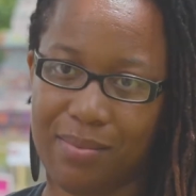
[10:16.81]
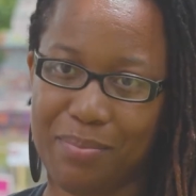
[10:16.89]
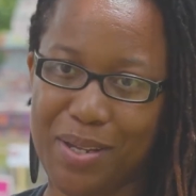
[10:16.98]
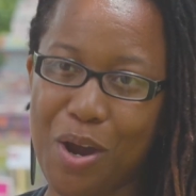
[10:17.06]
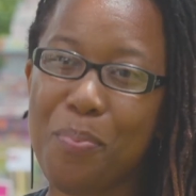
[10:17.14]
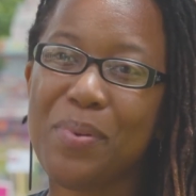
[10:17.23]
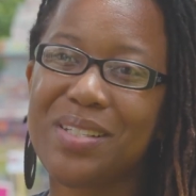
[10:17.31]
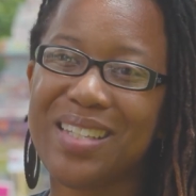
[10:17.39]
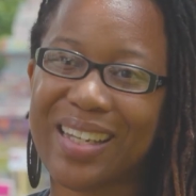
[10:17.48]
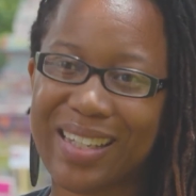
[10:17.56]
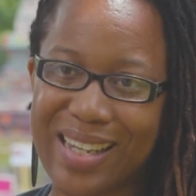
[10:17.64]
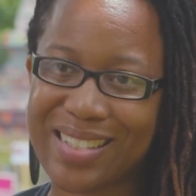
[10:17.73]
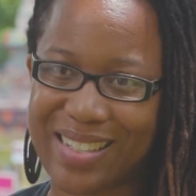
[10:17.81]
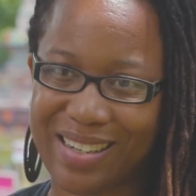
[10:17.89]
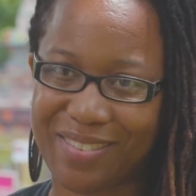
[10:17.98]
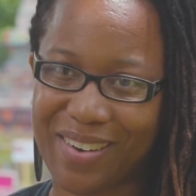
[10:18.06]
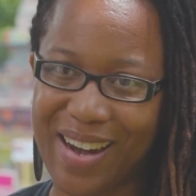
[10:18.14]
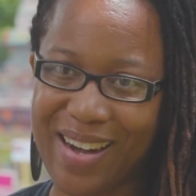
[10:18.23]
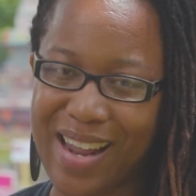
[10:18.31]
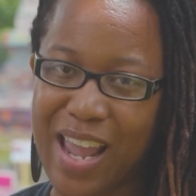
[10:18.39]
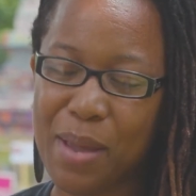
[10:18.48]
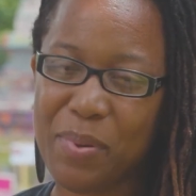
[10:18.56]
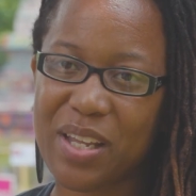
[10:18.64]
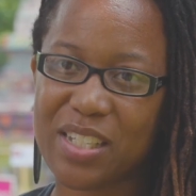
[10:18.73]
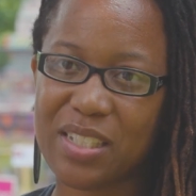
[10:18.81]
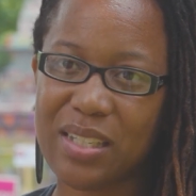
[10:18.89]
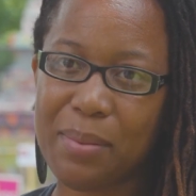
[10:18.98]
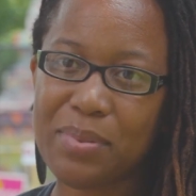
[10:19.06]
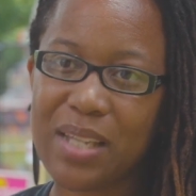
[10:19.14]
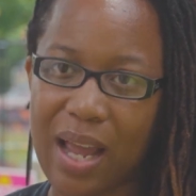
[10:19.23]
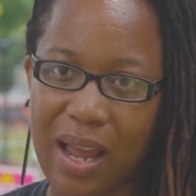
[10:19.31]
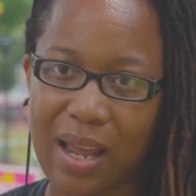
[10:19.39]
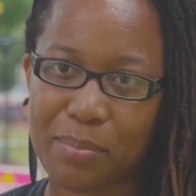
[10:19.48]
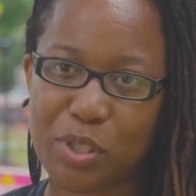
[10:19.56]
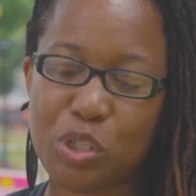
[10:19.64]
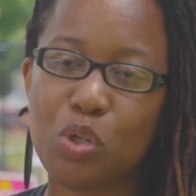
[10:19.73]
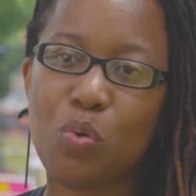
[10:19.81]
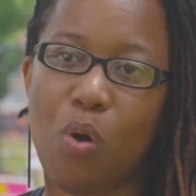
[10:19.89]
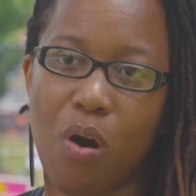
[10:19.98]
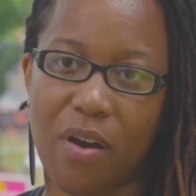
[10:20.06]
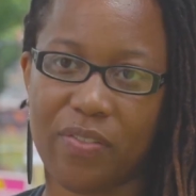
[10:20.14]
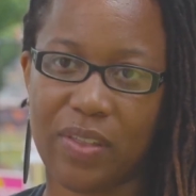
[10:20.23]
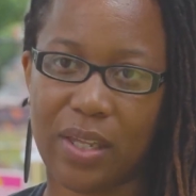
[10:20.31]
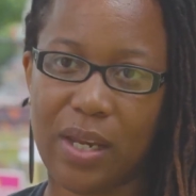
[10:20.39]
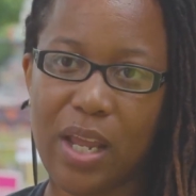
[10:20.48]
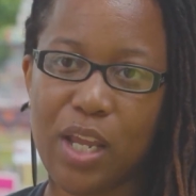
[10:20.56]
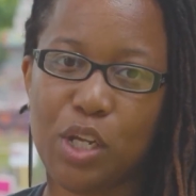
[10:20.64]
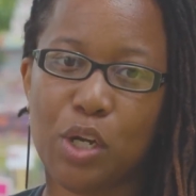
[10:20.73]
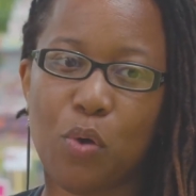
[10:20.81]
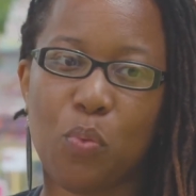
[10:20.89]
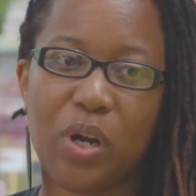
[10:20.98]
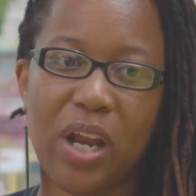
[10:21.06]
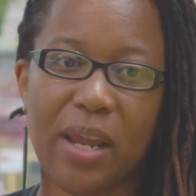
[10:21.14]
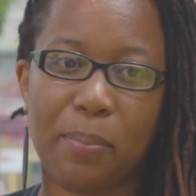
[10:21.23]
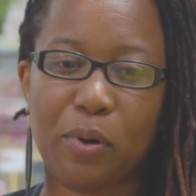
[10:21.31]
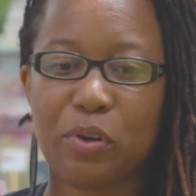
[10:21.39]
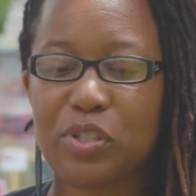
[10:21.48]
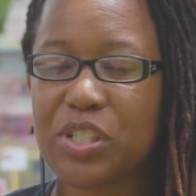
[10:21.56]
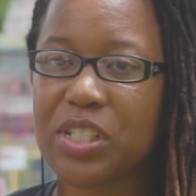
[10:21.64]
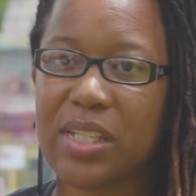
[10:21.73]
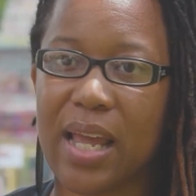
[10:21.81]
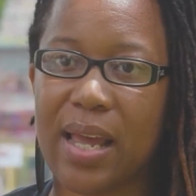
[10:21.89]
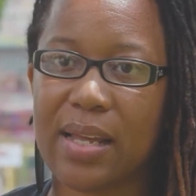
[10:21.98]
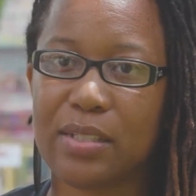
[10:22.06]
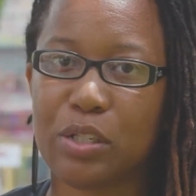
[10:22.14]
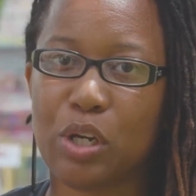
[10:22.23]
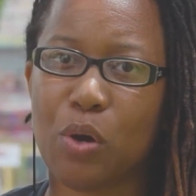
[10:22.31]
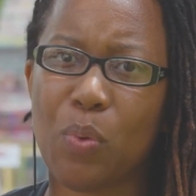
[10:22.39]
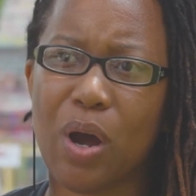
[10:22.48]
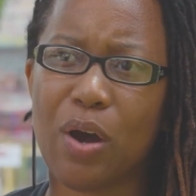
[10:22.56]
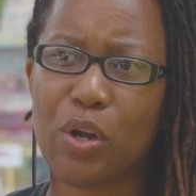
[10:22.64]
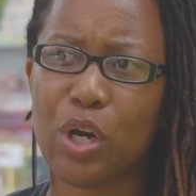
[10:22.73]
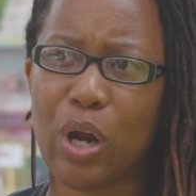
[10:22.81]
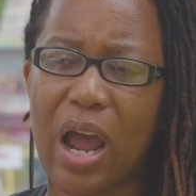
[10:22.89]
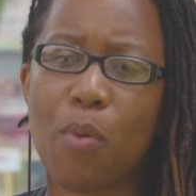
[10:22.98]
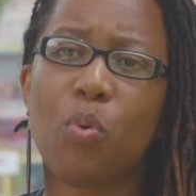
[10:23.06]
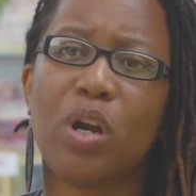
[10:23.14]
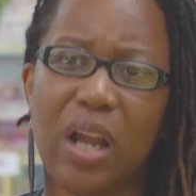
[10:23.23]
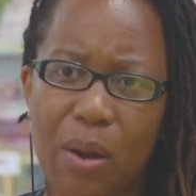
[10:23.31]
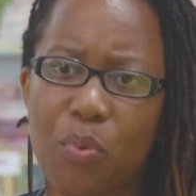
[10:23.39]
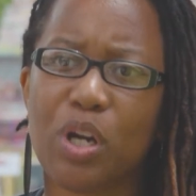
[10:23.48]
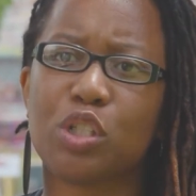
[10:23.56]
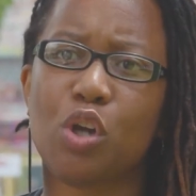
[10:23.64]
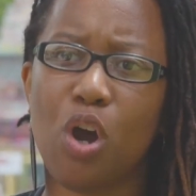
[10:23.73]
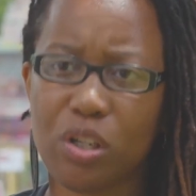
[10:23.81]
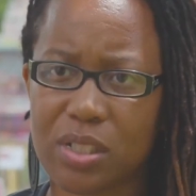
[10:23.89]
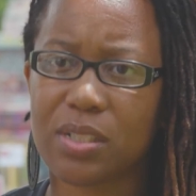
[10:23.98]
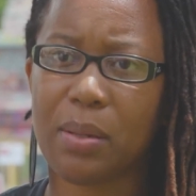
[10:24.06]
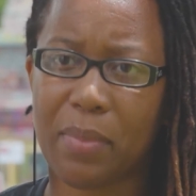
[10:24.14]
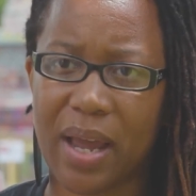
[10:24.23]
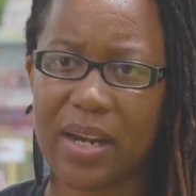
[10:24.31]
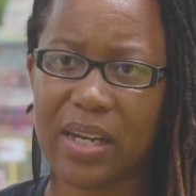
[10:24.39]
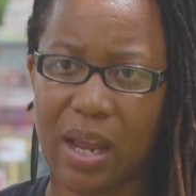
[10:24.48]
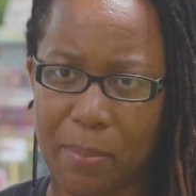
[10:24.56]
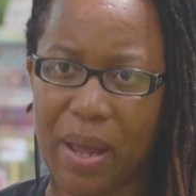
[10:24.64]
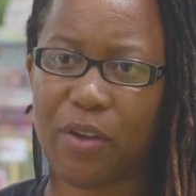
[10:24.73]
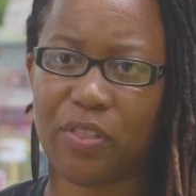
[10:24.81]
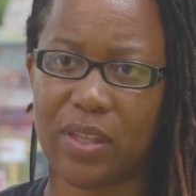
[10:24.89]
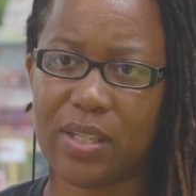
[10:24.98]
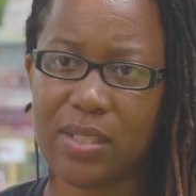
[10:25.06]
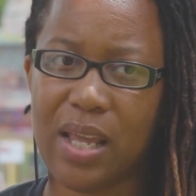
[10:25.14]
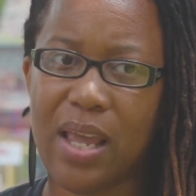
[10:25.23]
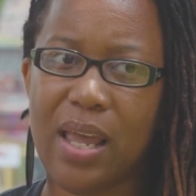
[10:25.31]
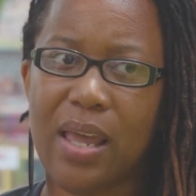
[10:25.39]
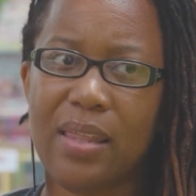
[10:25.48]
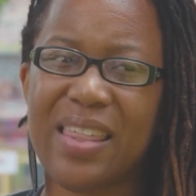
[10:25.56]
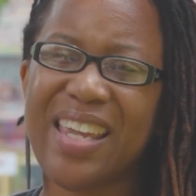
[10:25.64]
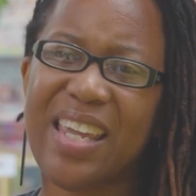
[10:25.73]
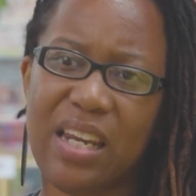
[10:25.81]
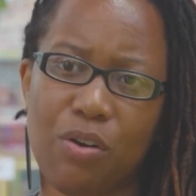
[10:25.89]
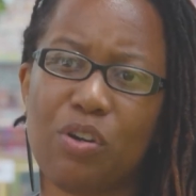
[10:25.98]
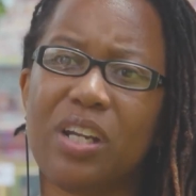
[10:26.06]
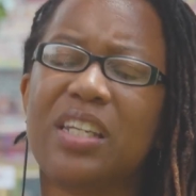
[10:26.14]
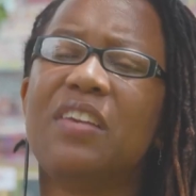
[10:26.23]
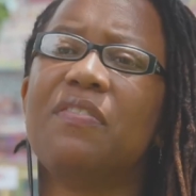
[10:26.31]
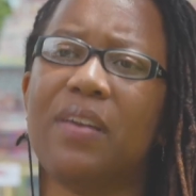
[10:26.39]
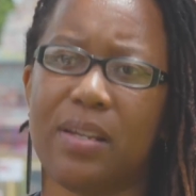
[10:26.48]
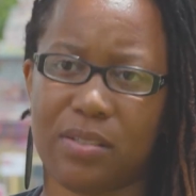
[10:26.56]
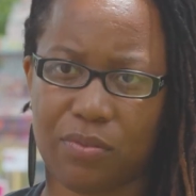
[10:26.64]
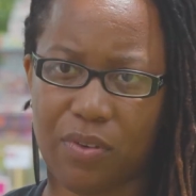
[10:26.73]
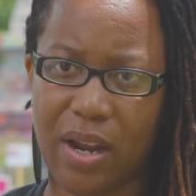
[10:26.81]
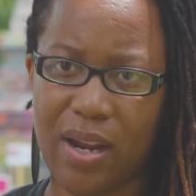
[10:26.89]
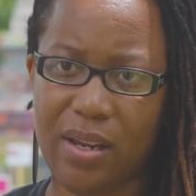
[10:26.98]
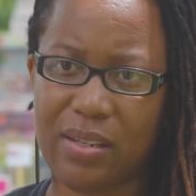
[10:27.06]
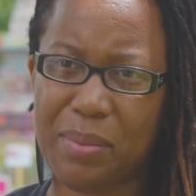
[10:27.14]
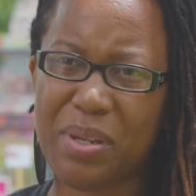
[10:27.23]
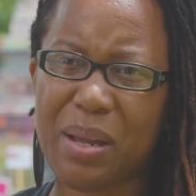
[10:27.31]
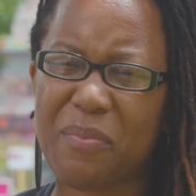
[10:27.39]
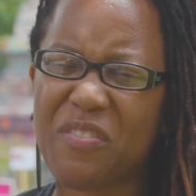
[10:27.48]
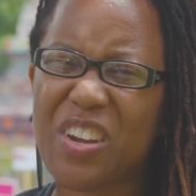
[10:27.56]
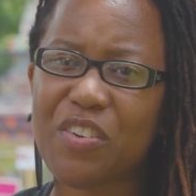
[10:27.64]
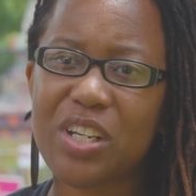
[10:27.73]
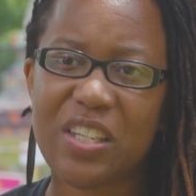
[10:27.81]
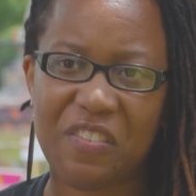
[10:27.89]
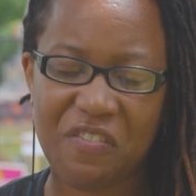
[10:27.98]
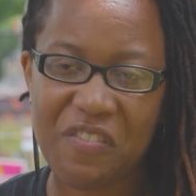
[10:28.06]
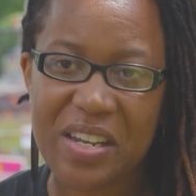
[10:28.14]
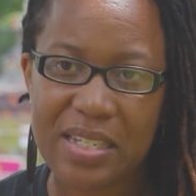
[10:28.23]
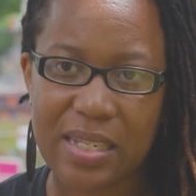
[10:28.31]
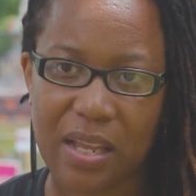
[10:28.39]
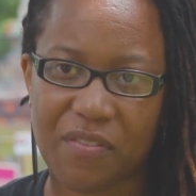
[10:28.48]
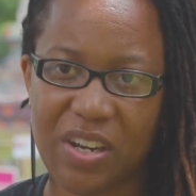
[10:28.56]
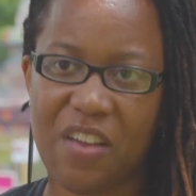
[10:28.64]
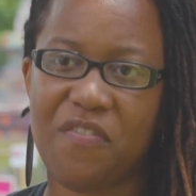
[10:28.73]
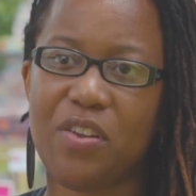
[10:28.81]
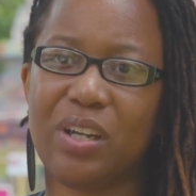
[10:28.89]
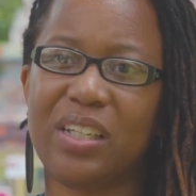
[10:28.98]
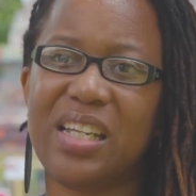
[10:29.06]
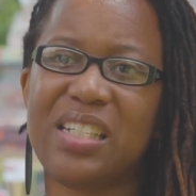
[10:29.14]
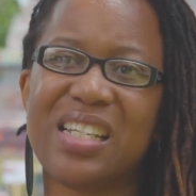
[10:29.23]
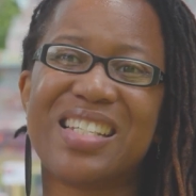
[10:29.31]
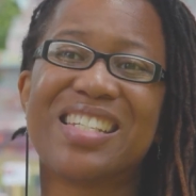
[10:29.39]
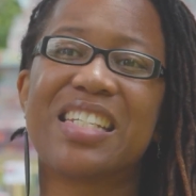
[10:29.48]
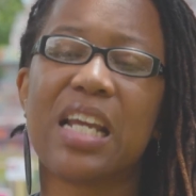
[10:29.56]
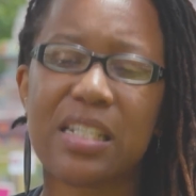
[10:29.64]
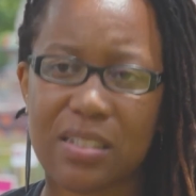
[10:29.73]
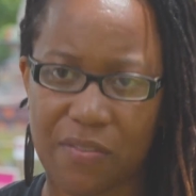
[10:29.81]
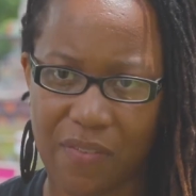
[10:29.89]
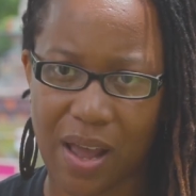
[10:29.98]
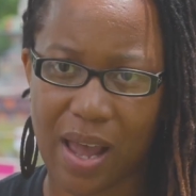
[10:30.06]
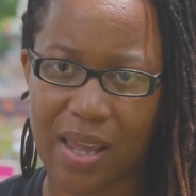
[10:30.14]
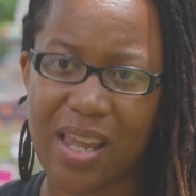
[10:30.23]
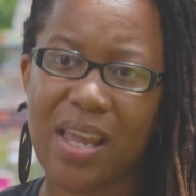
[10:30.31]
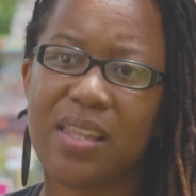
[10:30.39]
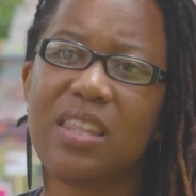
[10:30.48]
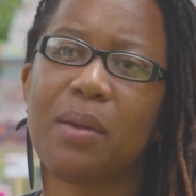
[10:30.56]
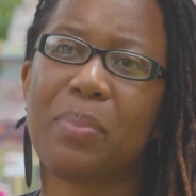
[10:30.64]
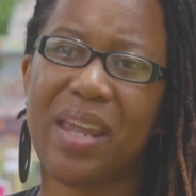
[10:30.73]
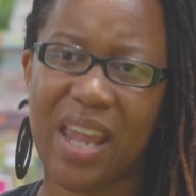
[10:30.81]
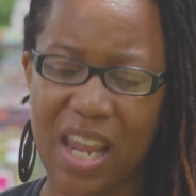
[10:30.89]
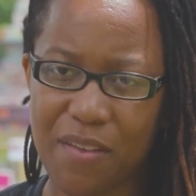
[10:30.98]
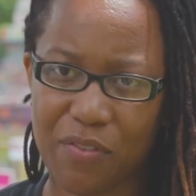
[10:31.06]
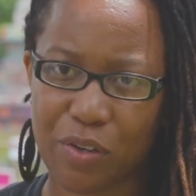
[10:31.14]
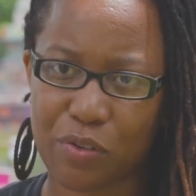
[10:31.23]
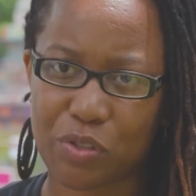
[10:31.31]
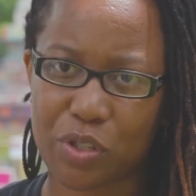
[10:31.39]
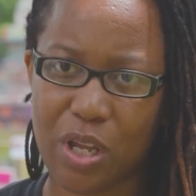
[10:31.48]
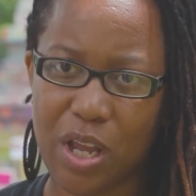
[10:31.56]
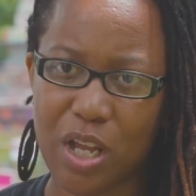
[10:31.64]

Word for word: Be open to listening, right? Because sometimes, too often, you know, when a person says, you know, well, you know, I want to, I want to talk to somebody about this, they get on the defense, right? They become very defensive and they feel a need to justify their behaviors.